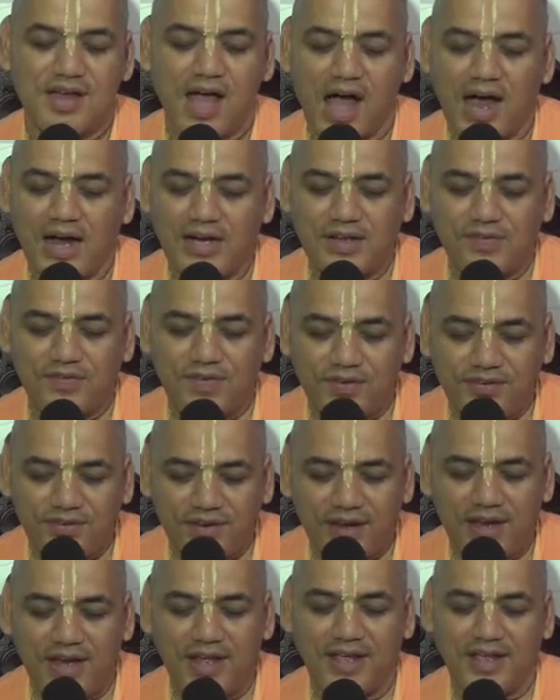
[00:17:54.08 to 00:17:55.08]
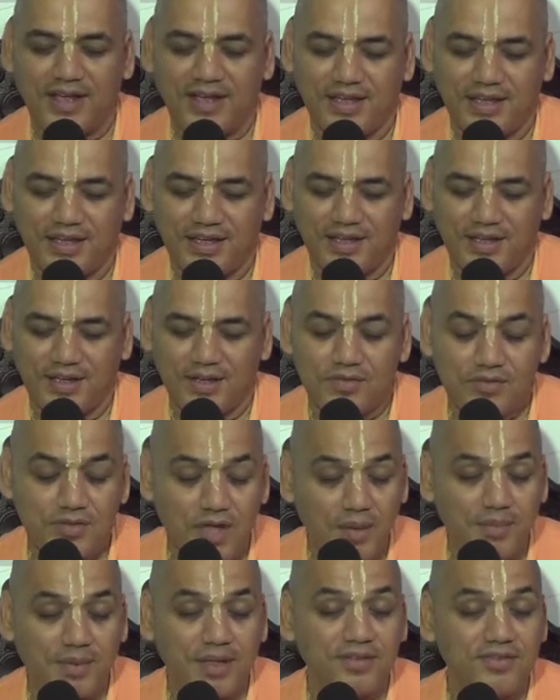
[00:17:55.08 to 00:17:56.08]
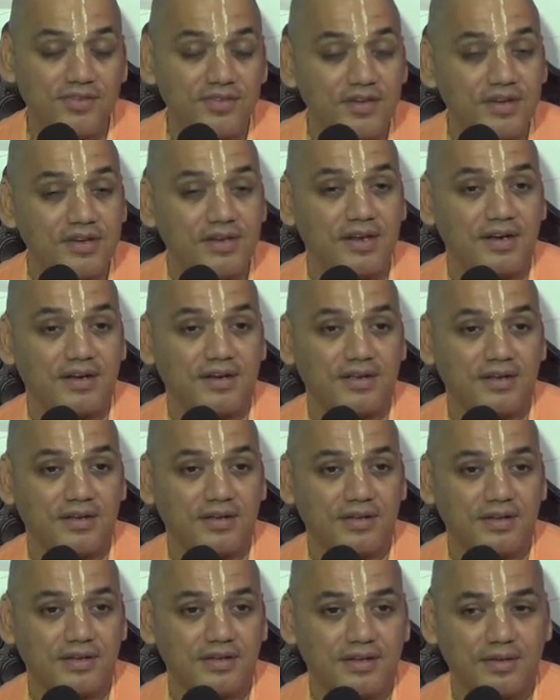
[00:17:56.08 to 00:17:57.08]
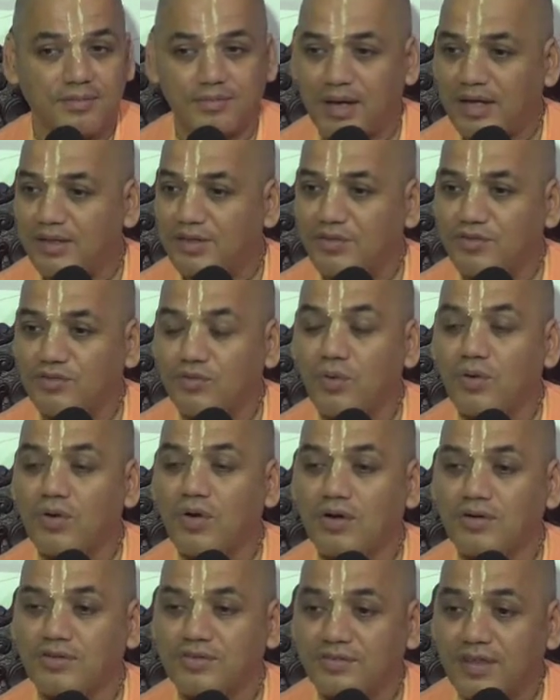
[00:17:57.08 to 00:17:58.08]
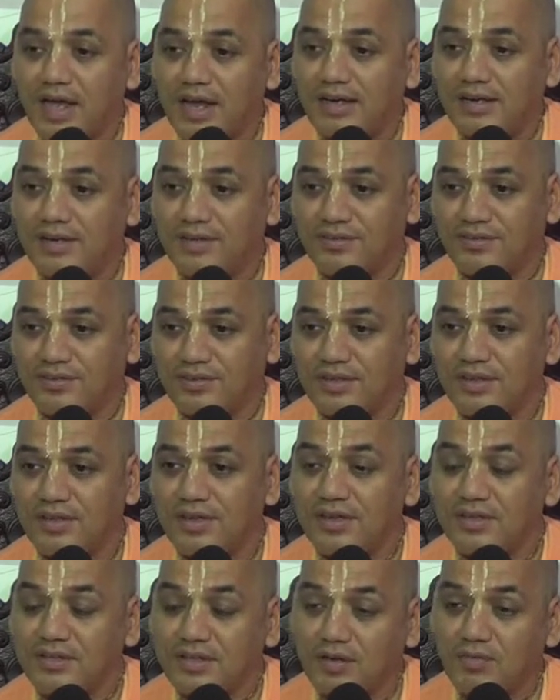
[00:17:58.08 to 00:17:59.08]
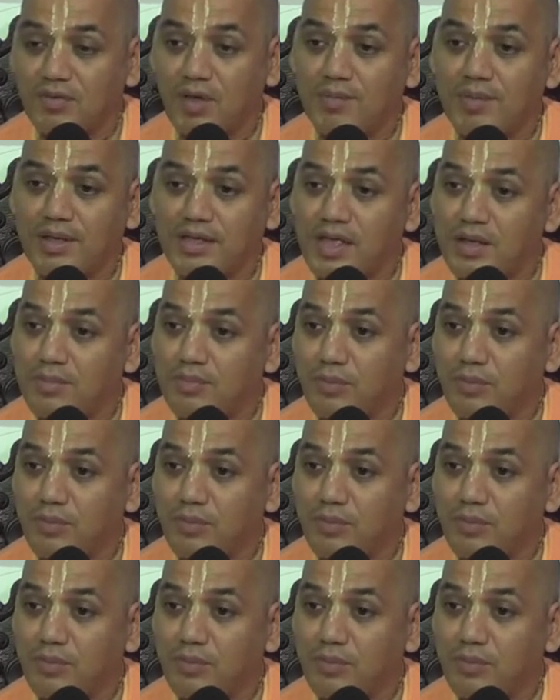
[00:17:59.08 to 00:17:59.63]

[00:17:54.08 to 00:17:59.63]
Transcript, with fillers: Artificially, we are being cheated by the so called scientists that we are making